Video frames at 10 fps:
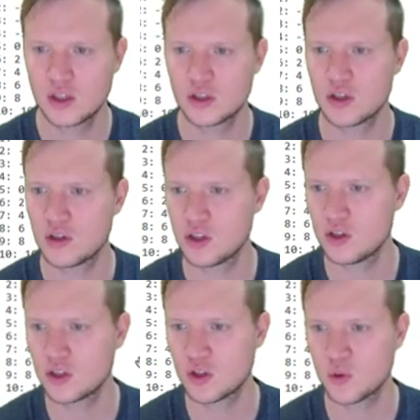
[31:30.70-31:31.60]
So the
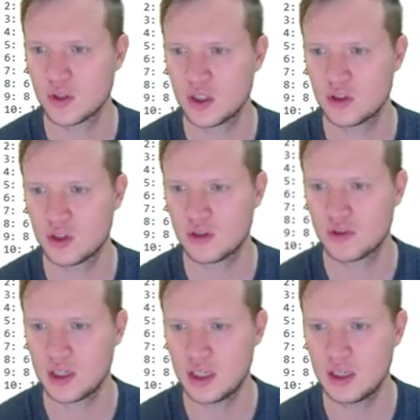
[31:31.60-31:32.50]
user will need to give
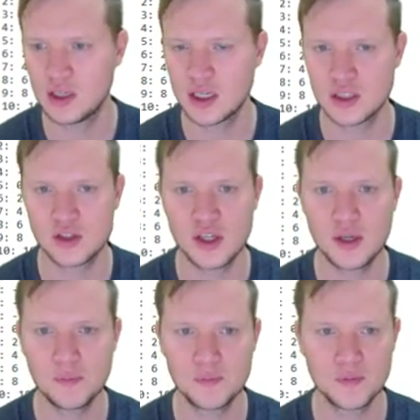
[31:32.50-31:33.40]
an index there.